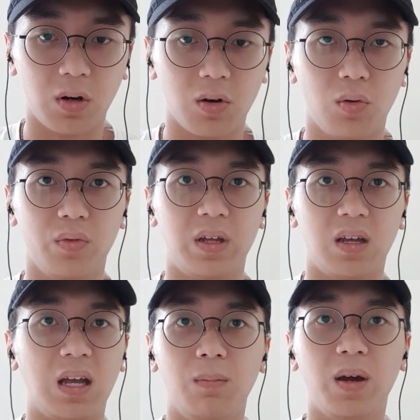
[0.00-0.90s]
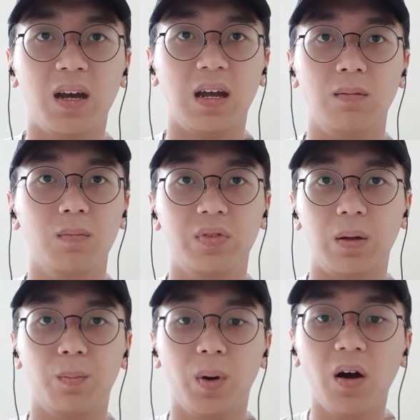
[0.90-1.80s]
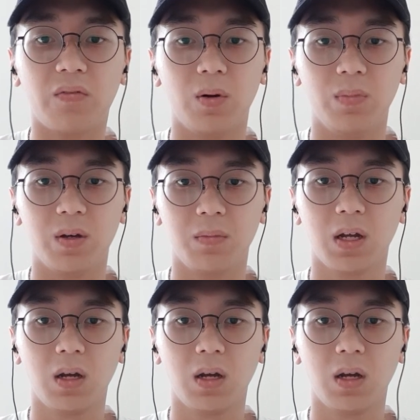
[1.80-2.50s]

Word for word: ago they came back and they bought from them,